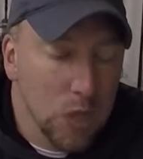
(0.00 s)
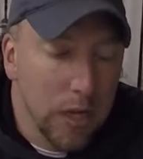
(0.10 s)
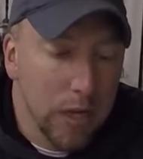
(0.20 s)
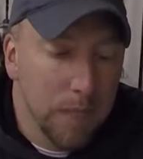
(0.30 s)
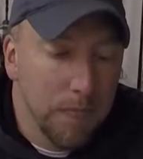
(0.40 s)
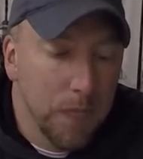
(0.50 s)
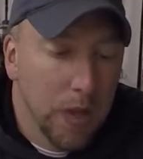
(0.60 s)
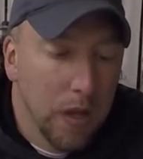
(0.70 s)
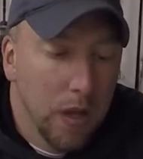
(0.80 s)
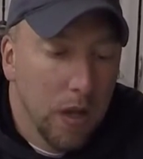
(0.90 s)

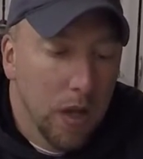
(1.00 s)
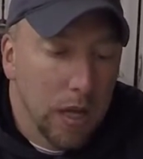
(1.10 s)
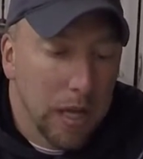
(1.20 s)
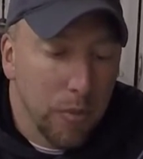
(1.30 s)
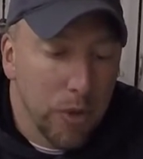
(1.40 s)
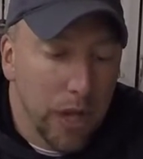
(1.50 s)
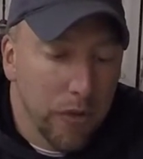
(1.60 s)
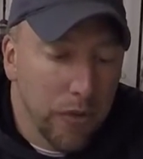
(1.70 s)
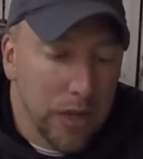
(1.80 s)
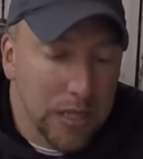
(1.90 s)
A couple of the
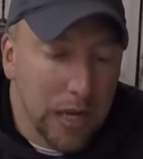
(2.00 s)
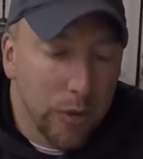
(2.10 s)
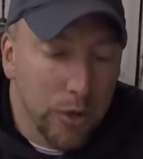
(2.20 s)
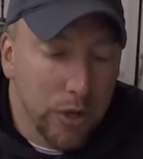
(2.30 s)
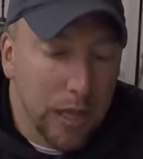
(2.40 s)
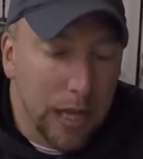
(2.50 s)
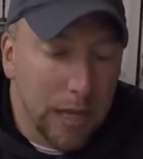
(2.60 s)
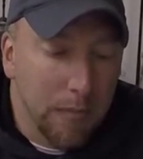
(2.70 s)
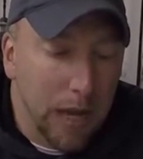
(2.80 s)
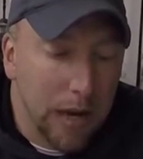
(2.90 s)
other things that I really like
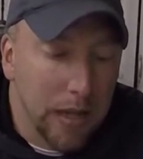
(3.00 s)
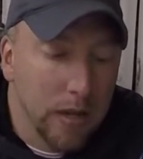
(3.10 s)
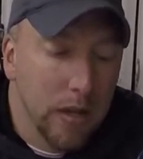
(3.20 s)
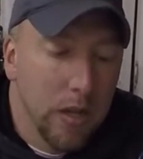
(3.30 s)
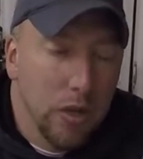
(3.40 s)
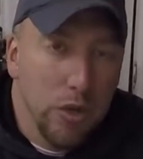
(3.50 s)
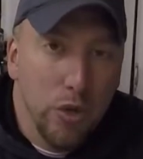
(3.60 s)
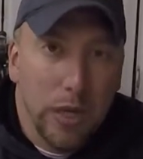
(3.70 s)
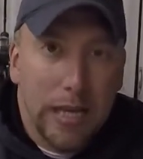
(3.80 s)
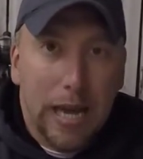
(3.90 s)
about it, you
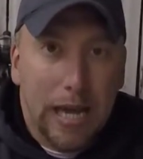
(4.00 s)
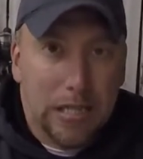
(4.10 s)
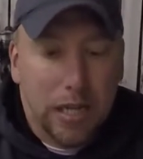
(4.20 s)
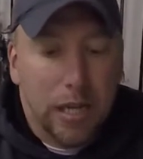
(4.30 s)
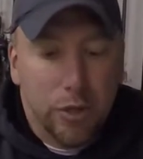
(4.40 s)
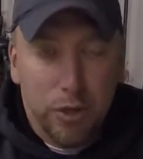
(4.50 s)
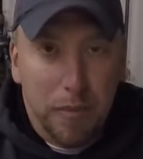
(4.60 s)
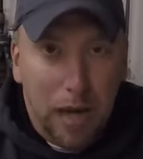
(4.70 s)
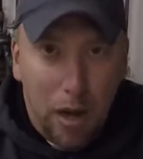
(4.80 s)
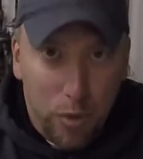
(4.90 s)
can cast a country
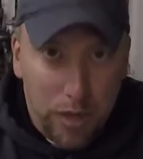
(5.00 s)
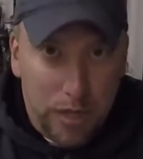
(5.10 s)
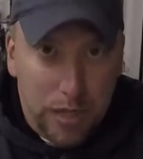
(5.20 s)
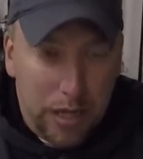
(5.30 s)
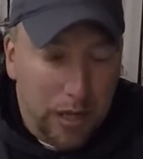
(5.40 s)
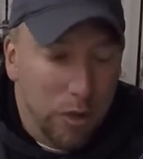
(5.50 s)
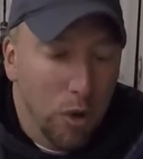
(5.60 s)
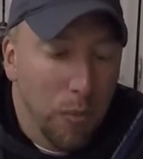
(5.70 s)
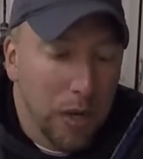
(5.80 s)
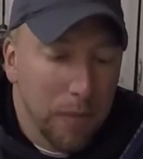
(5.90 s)
mile with this thing. You
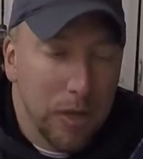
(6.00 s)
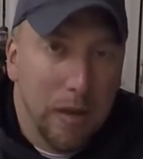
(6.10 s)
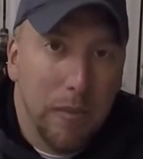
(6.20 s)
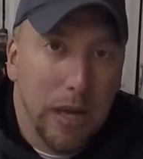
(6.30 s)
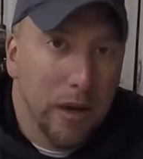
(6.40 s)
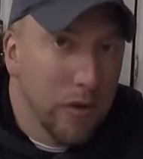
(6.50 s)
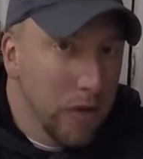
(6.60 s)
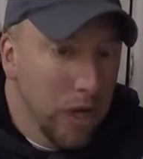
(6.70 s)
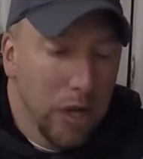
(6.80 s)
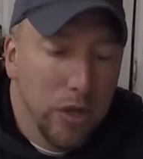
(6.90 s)
open up that bail,
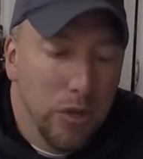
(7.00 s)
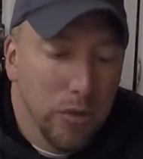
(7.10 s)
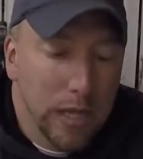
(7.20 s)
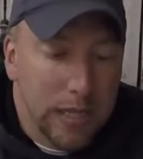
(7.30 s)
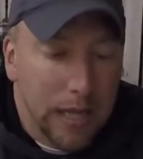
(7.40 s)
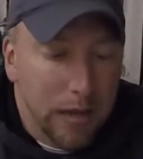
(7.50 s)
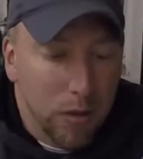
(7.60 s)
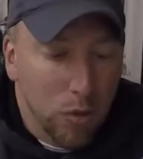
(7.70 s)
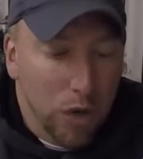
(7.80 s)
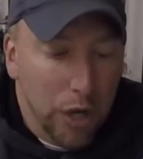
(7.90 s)
you let that
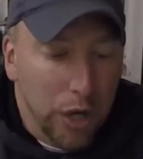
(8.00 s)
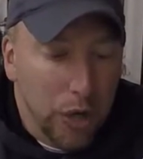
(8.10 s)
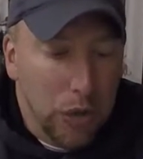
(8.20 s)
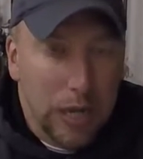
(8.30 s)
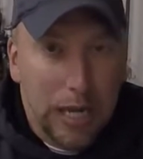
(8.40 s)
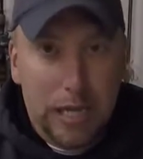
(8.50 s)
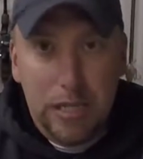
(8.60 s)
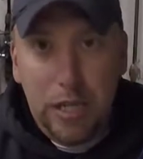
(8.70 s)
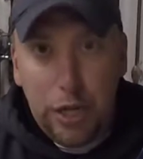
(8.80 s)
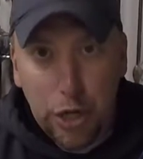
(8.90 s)
lure go, and it's
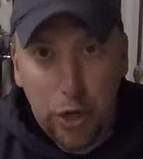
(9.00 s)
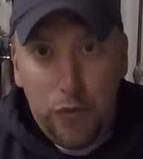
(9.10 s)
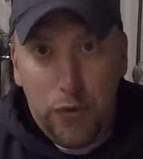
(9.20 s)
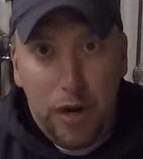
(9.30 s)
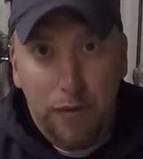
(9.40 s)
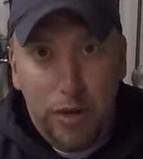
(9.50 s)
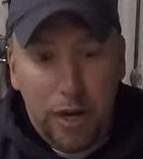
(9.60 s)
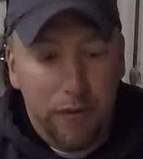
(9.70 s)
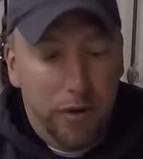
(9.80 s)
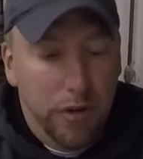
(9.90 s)
going to go forever and
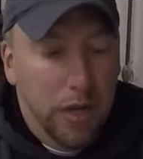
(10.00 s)
ever,